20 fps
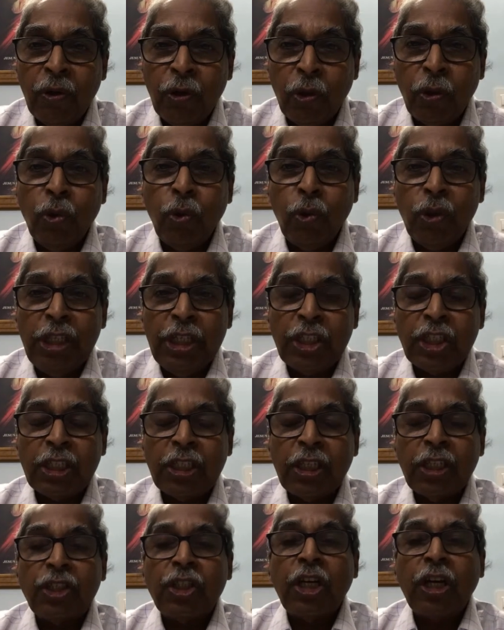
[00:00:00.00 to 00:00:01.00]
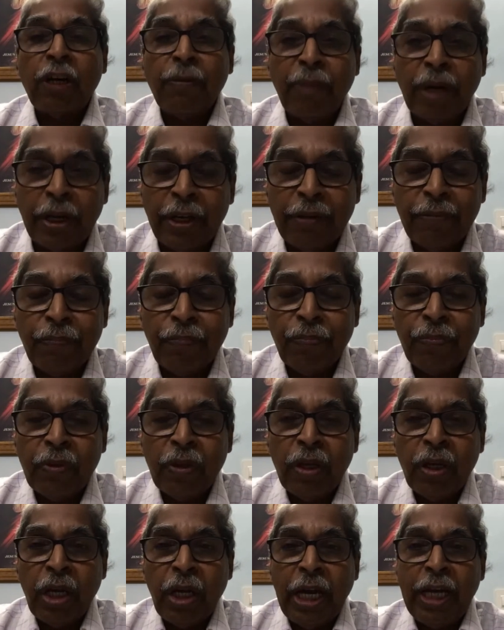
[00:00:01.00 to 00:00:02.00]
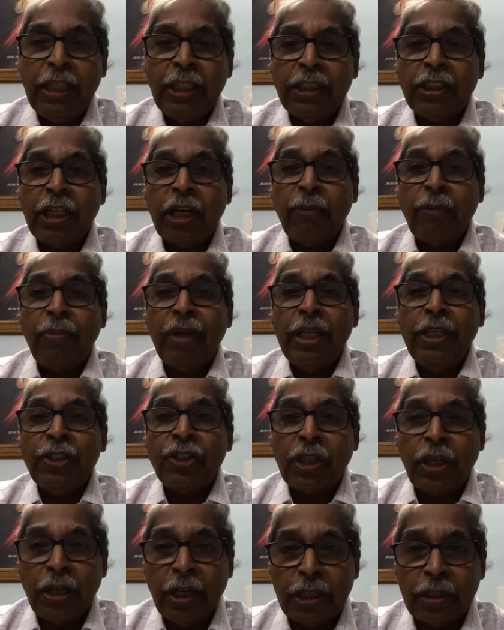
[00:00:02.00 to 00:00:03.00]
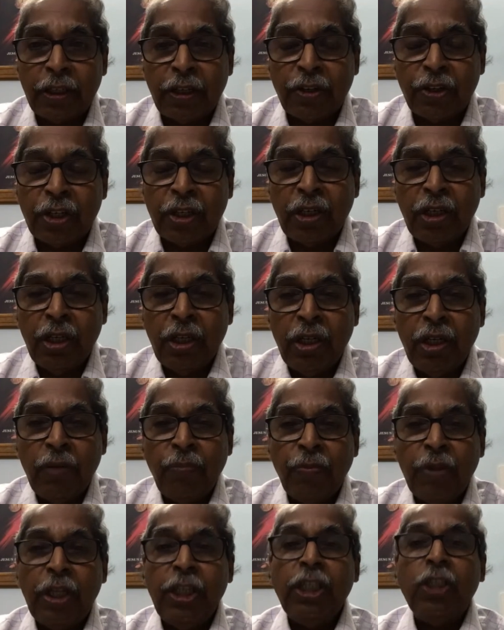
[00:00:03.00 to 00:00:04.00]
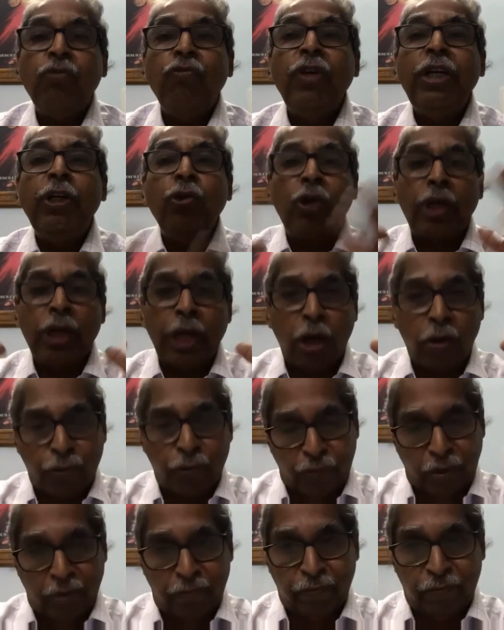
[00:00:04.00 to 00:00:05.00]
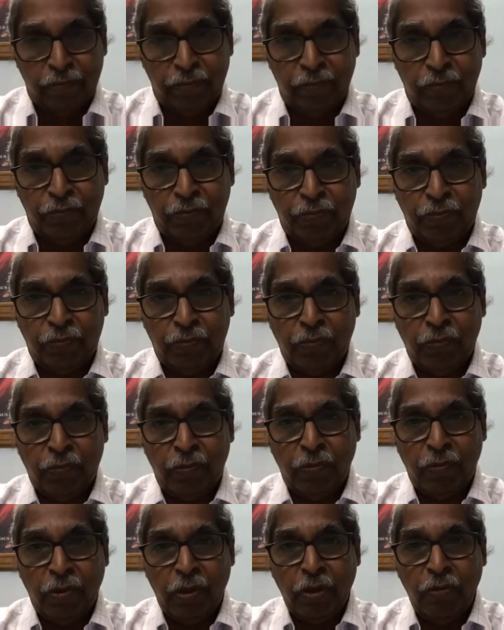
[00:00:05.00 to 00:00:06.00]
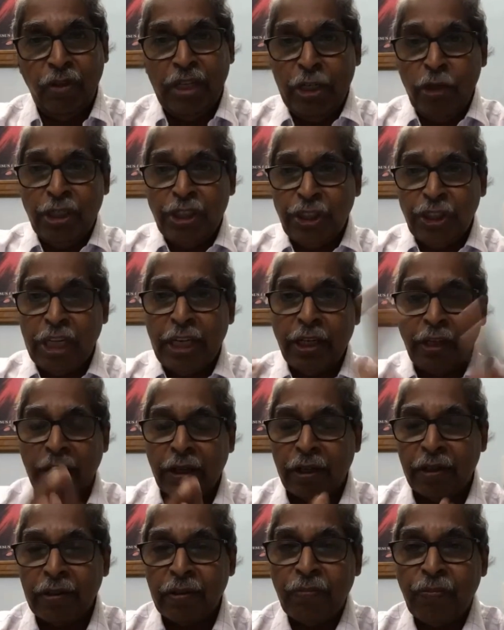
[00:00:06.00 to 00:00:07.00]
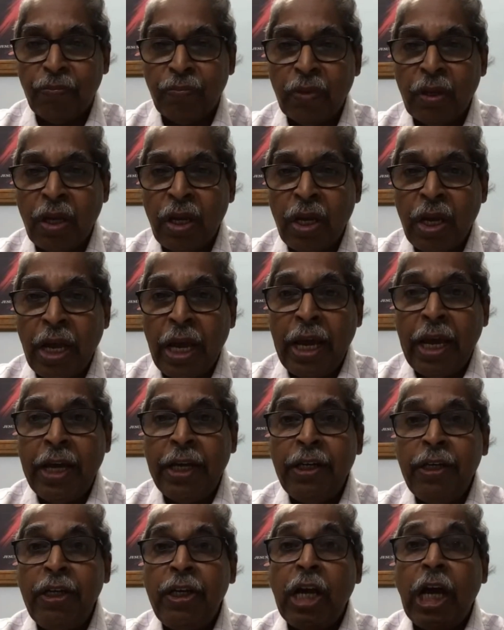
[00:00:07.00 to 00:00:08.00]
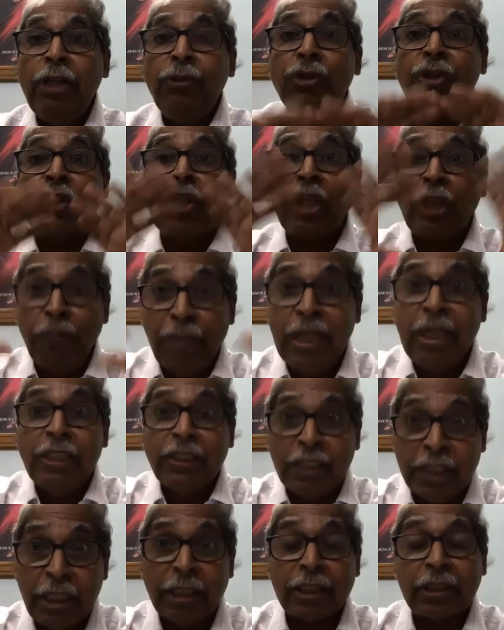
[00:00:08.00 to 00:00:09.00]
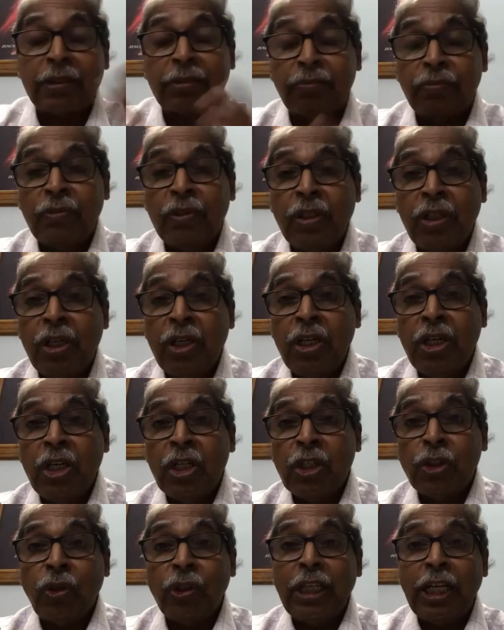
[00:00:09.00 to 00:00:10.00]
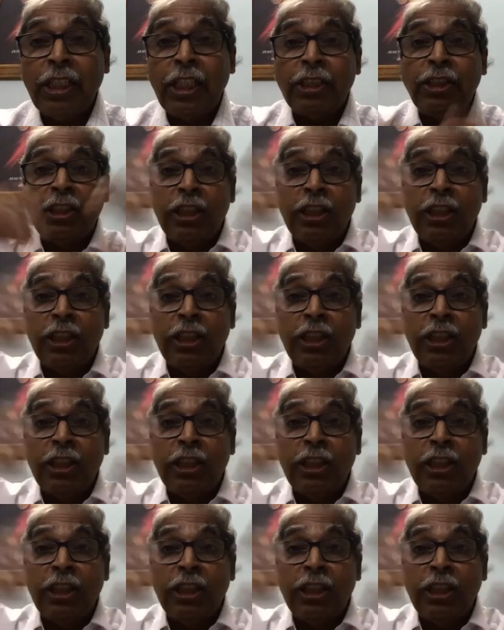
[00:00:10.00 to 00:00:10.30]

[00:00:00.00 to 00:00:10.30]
to do this ceremony, and the ceremony is conducted. It is videographed. Video is taken, and live streaming is there, so that the